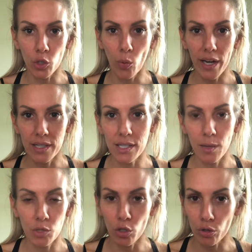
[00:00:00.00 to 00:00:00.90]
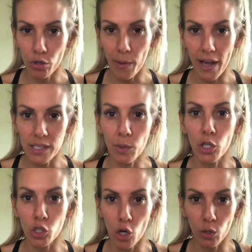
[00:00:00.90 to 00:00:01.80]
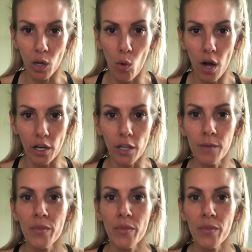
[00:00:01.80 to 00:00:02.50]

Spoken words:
your weight is up 2 or 3 pounds because you're holding water?